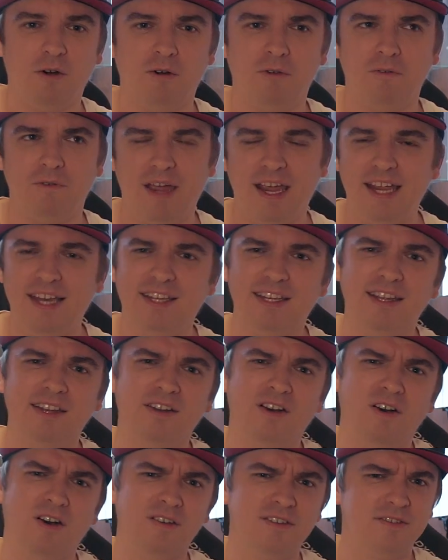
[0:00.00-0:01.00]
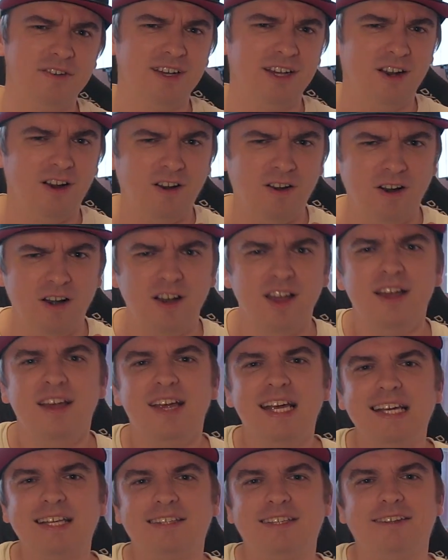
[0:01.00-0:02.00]
of 1800R,
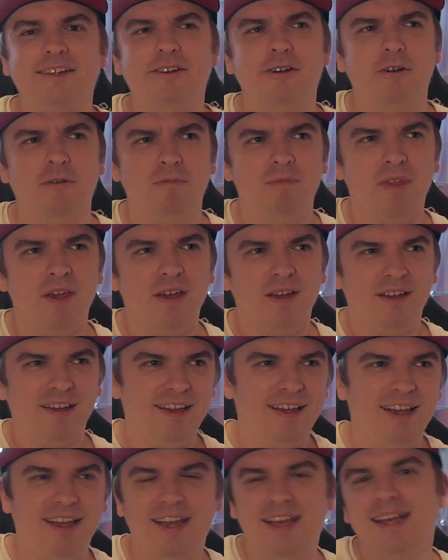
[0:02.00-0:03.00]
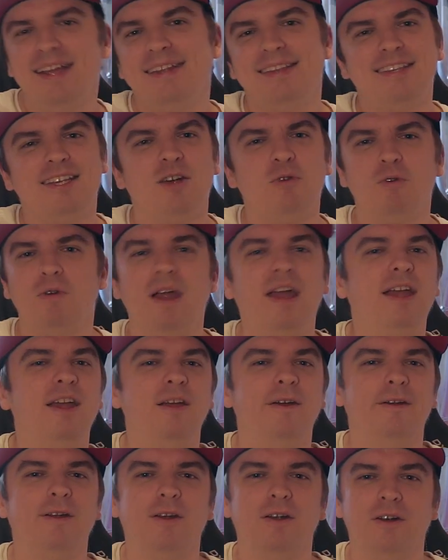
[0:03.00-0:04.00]
so it's a
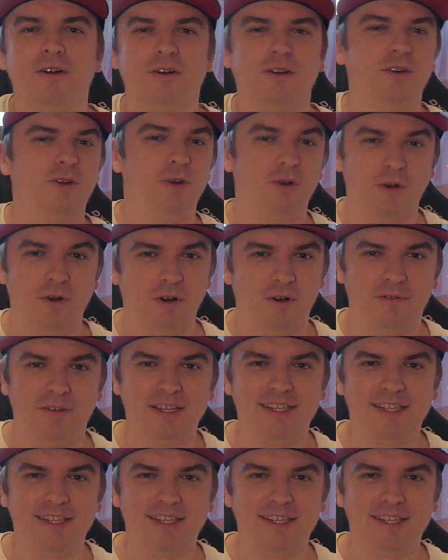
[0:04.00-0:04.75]
regular curve.